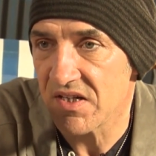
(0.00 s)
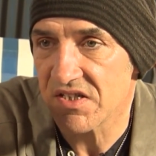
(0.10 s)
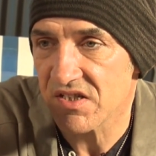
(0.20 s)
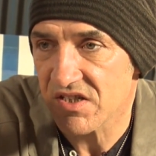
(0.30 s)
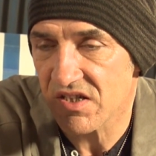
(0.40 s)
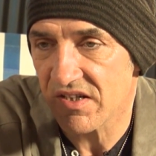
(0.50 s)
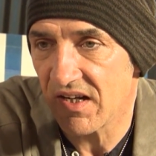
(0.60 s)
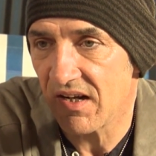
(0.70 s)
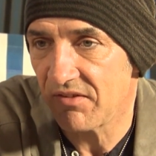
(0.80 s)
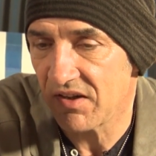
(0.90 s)
The
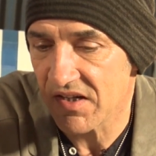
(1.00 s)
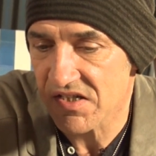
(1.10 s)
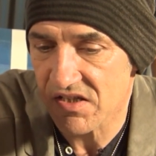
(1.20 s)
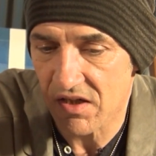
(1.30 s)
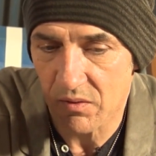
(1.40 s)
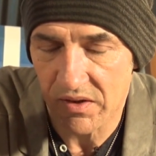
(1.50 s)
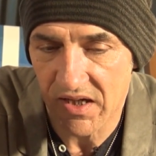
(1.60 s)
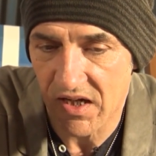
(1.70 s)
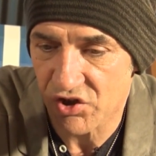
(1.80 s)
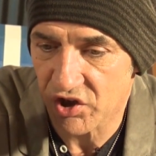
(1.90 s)
Everly is slowly
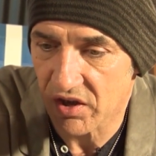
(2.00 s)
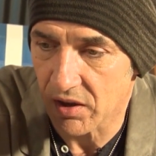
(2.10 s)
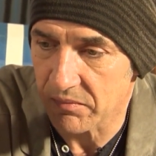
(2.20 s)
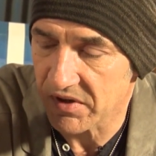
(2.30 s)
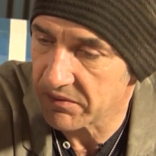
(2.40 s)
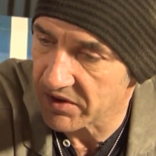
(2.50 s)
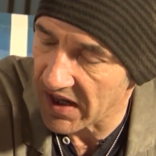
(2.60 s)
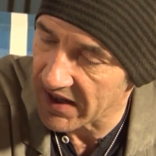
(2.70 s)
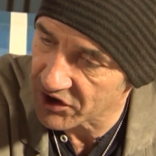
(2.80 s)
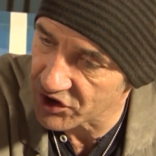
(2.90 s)
catching up. The
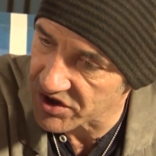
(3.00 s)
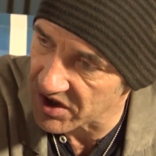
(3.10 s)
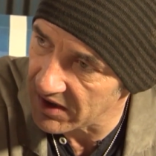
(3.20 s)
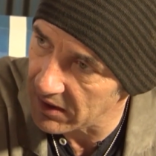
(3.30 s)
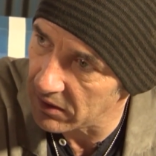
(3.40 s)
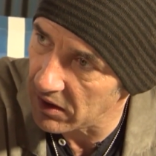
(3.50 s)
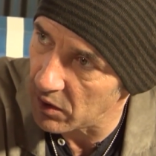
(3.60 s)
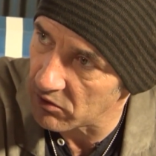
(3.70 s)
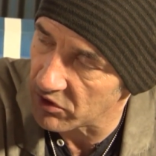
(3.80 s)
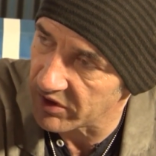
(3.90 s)
action's a little
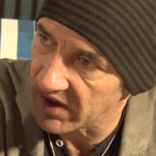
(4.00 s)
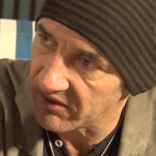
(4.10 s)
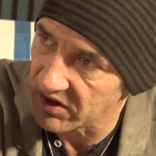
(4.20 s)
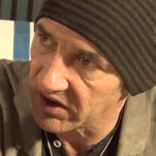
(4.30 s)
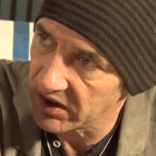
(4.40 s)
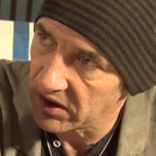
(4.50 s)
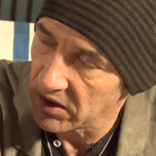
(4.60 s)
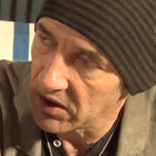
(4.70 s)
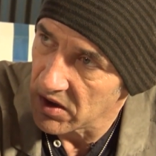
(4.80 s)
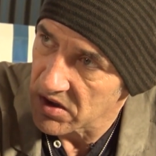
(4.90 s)
lower on the Everly,
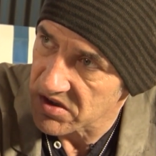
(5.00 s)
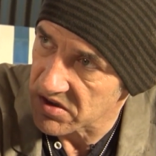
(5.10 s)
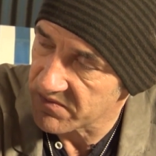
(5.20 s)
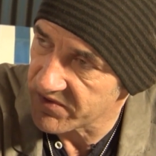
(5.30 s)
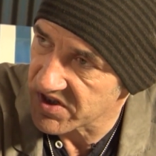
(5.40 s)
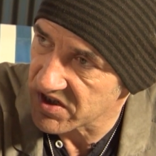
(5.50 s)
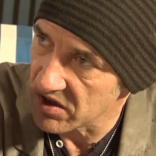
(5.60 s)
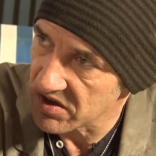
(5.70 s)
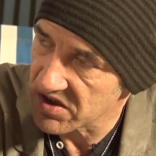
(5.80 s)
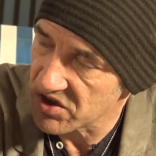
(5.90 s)
so for
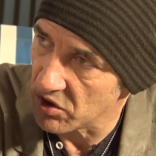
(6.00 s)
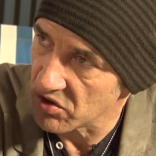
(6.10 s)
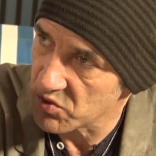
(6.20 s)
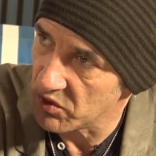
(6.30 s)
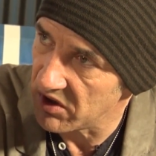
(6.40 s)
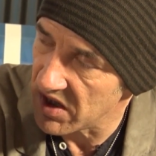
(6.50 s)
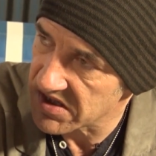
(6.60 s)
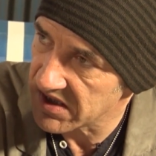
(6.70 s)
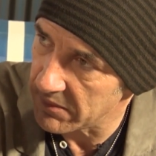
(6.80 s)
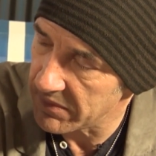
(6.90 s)
certain songs where I like
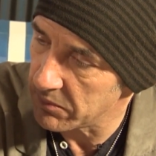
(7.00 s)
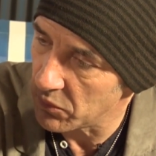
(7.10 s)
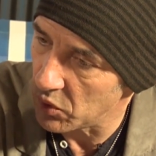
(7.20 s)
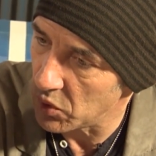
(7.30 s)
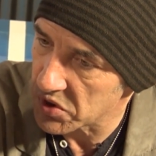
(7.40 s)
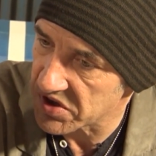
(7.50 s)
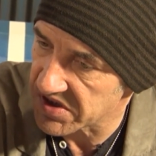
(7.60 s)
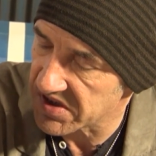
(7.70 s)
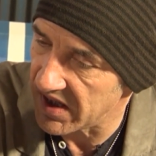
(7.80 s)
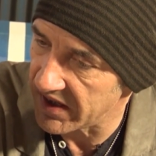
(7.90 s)
to get a bit more
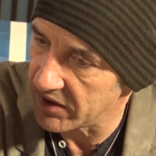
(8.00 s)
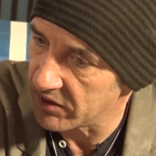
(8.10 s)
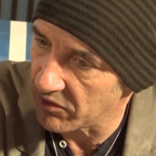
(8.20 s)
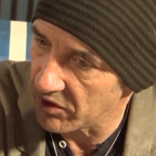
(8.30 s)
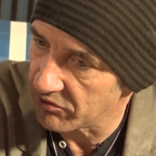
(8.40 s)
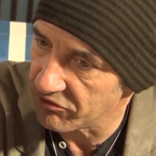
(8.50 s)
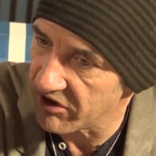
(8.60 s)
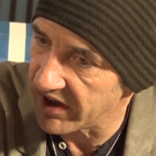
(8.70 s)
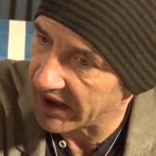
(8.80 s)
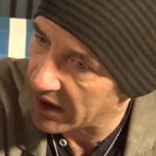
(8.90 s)
sustain and
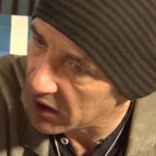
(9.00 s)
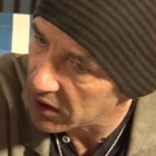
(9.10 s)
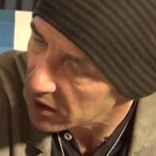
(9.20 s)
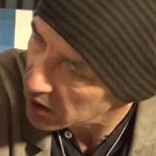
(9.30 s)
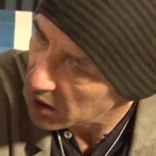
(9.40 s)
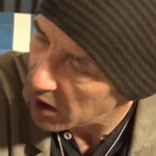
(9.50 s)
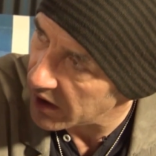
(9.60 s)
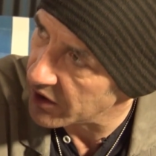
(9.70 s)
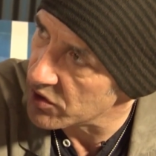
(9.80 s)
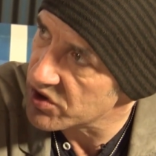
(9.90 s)
ring, I
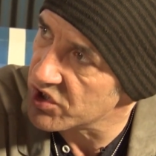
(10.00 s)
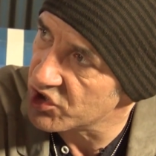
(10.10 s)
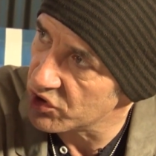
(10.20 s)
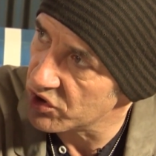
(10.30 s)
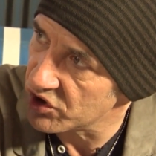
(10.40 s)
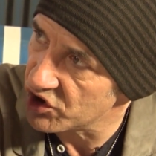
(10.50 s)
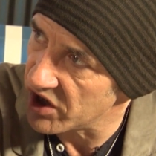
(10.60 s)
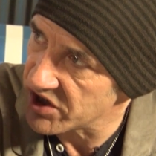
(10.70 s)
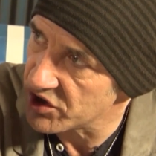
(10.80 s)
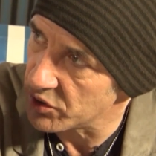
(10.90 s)
use the
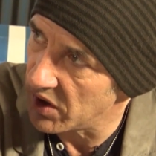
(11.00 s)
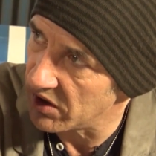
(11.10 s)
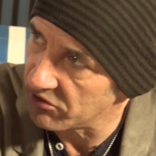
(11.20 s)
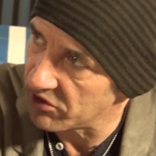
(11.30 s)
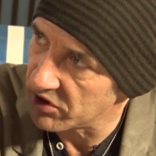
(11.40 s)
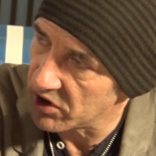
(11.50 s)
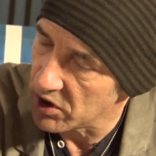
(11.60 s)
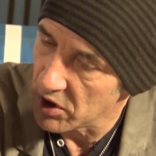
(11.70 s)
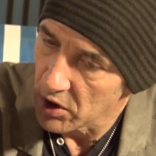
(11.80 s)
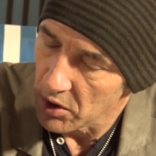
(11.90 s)
J200.
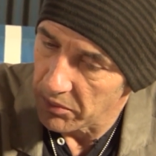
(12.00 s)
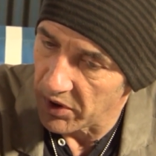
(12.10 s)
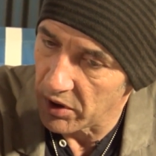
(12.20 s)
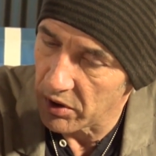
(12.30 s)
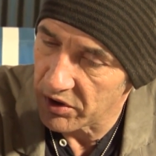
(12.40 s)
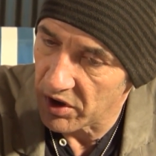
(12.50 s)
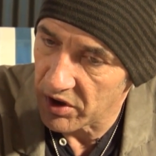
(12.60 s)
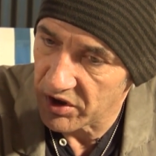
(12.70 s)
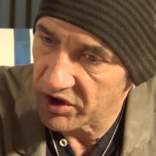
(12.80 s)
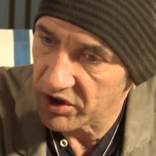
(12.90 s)
But
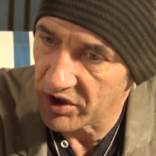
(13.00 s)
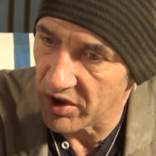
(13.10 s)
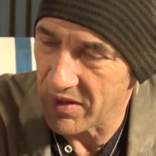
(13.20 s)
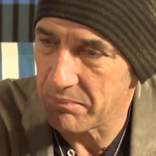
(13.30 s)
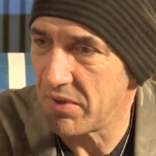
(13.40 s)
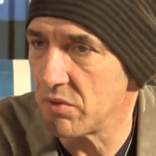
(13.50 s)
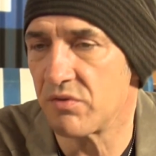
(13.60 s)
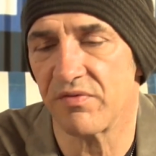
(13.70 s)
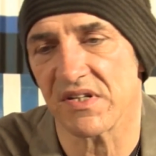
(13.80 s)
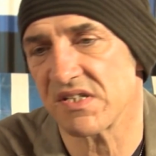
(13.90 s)
you know, they're
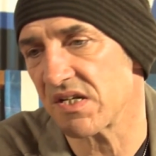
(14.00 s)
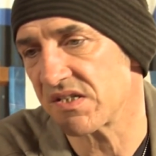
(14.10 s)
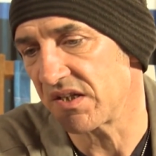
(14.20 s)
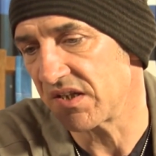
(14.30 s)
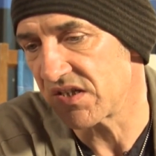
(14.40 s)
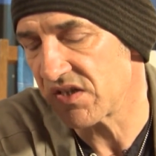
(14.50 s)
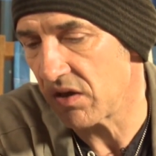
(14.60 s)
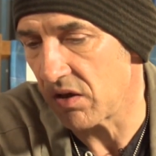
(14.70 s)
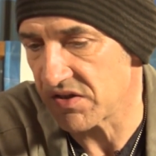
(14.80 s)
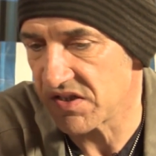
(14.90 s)
both fantastic guitars.